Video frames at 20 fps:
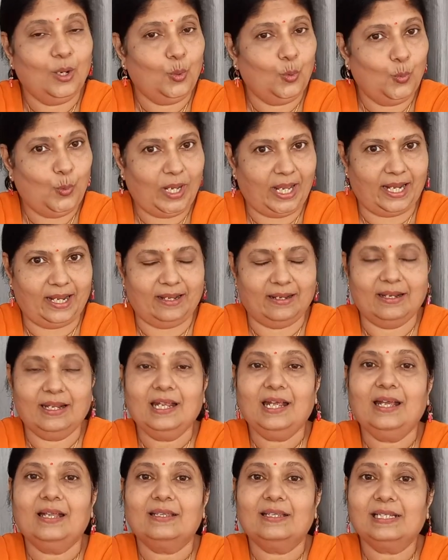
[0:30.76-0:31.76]
Well,
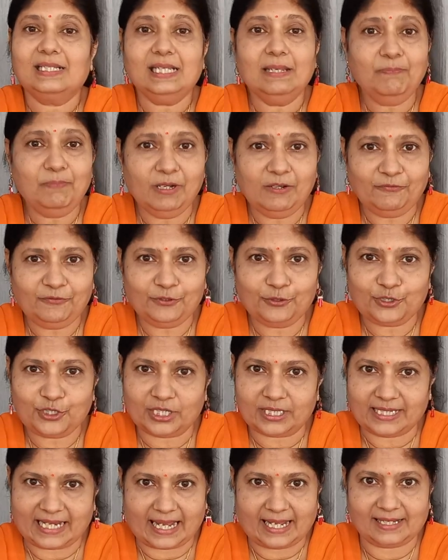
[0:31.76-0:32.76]
the simple future
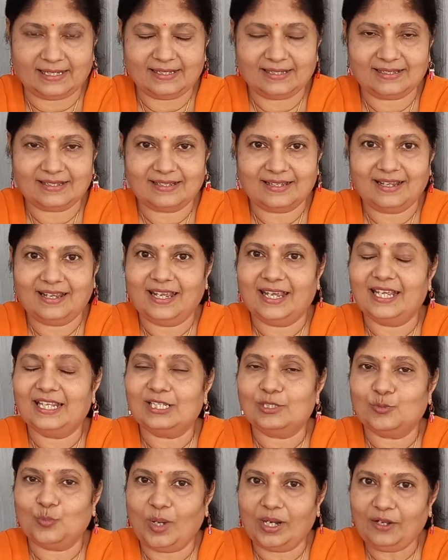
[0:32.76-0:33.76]
tense
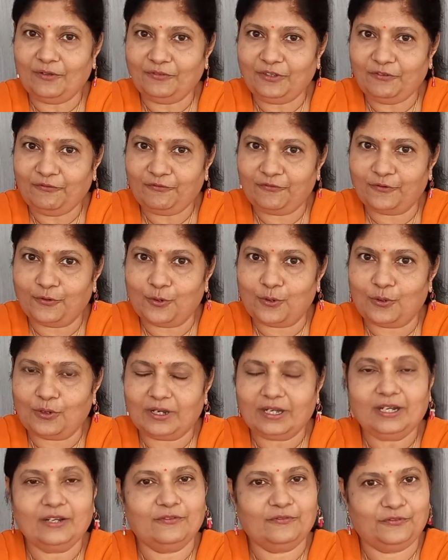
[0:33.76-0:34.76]
is one of the four
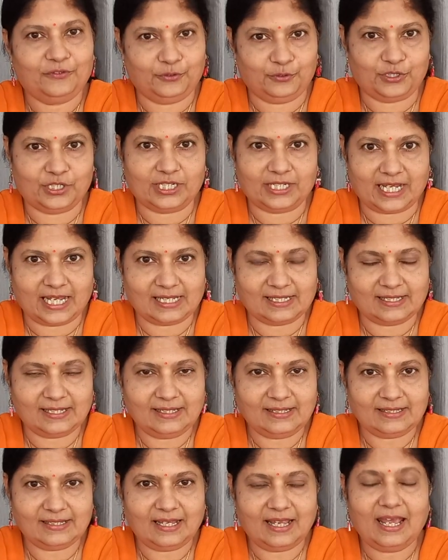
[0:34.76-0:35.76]
future
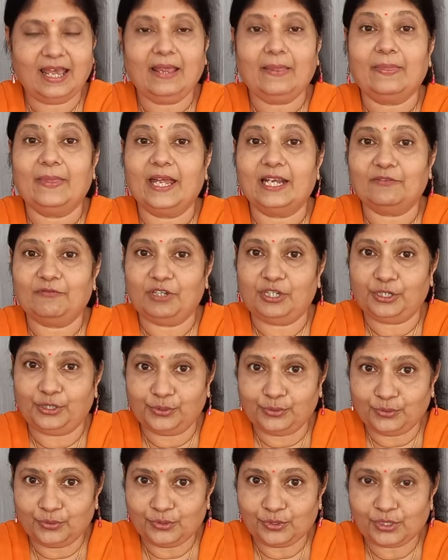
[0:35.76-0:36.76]
tenses that we
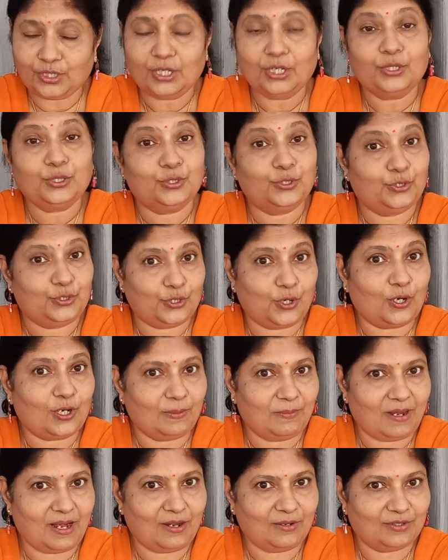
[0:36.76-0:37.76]
use to talk
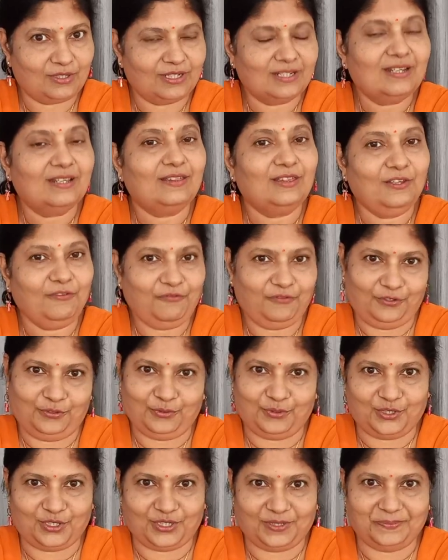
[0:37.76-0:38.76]
about the
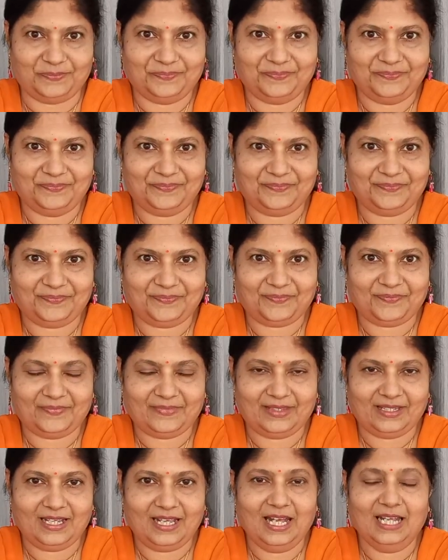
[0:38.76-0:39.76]
future.
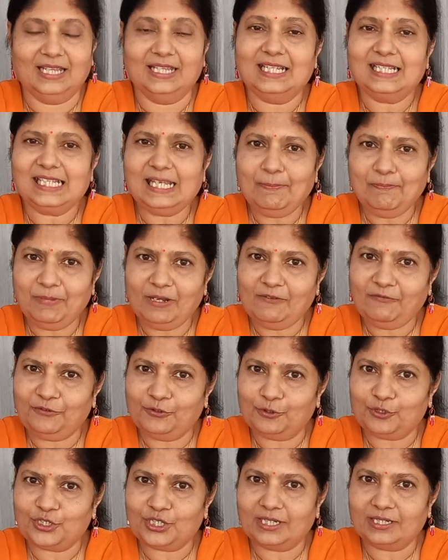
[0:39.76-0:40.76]
The simple
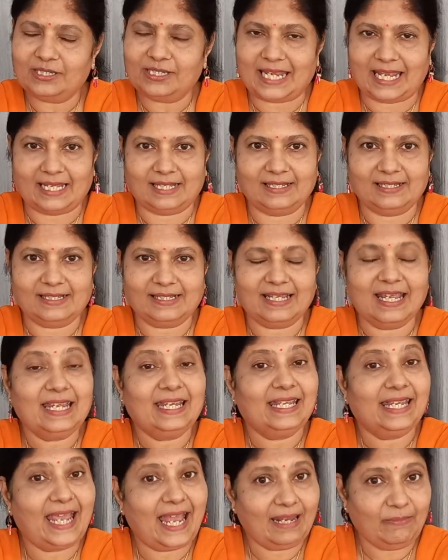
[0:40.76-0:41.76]
future tense
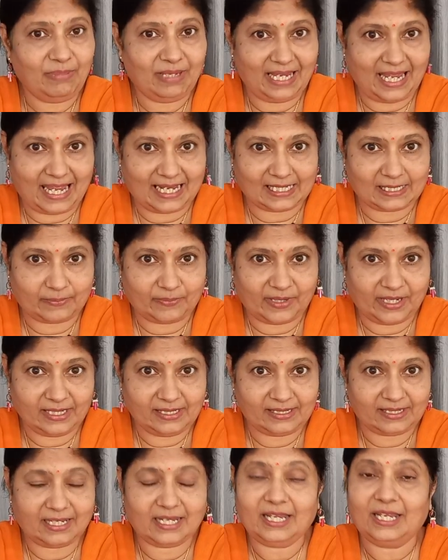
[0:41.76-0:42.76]
can be
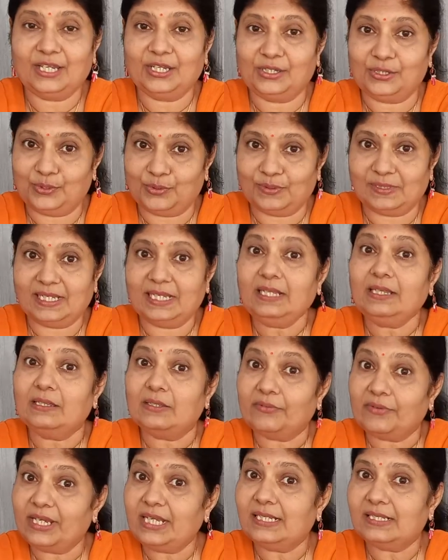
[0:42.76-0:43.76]
expressed using
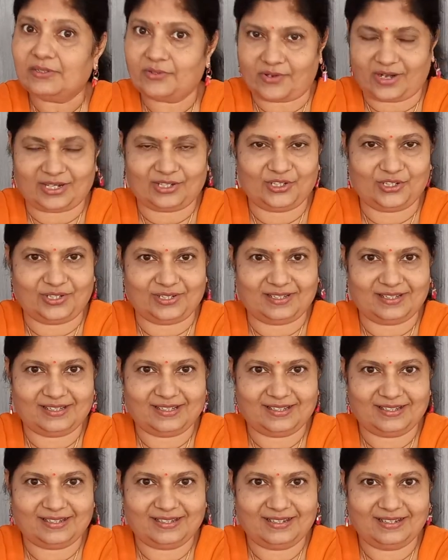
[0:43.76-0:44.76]
three
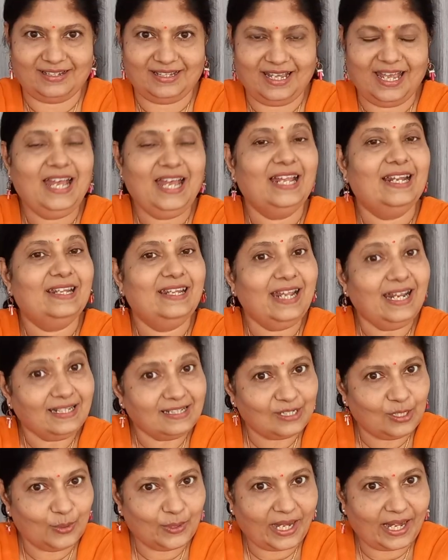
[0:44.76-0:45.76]
structures.
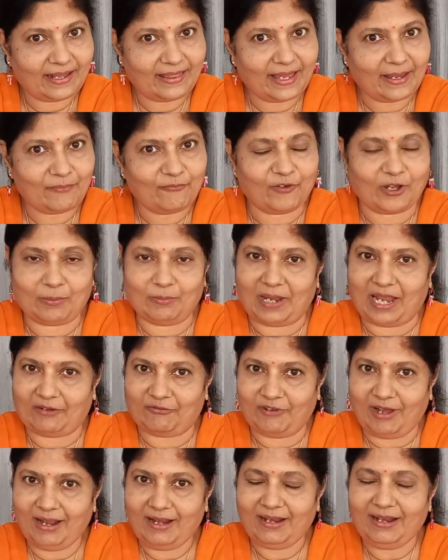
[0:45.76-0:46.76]
Let's look at them one by
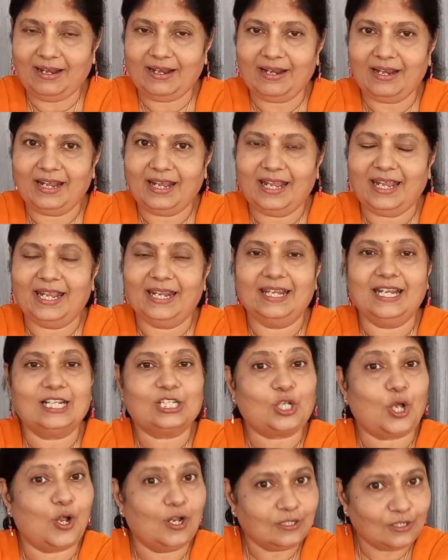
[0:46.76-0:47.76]
one. Let's
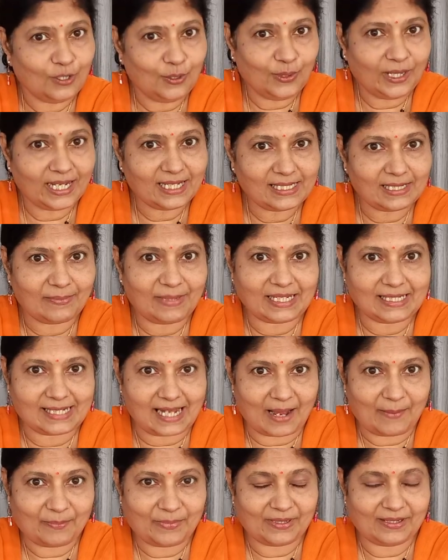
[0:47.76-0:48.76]
also look at some
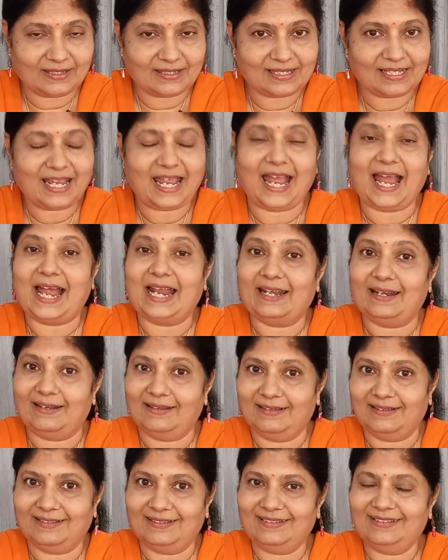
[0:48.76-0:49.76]
examples and
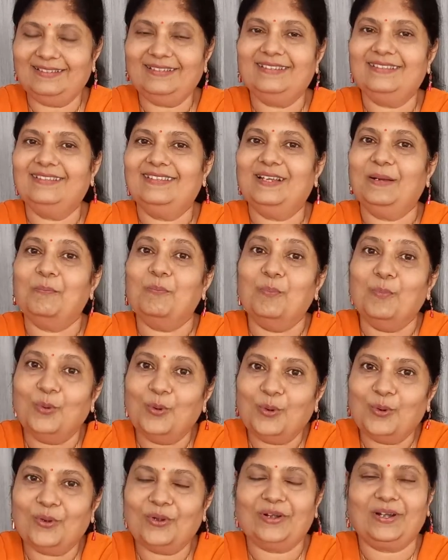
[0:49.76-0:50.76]
learn
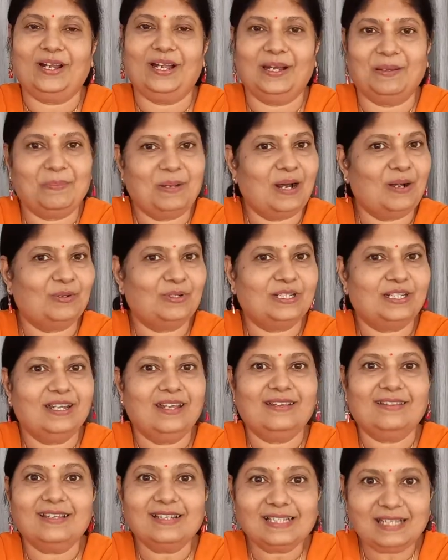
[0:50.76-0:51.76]
more about
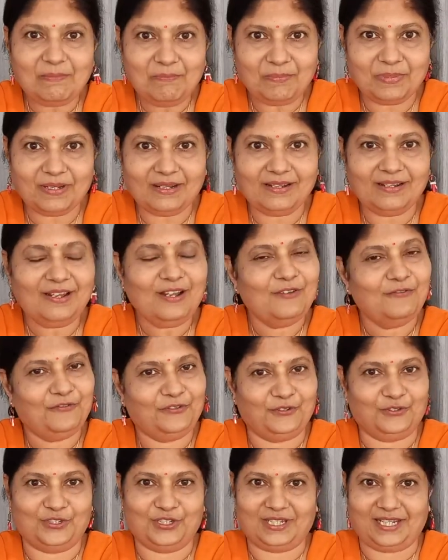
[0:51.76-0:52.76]
the simple
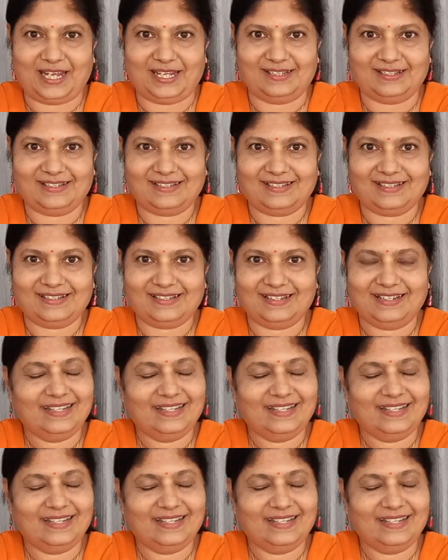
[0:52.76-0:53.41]
future tense.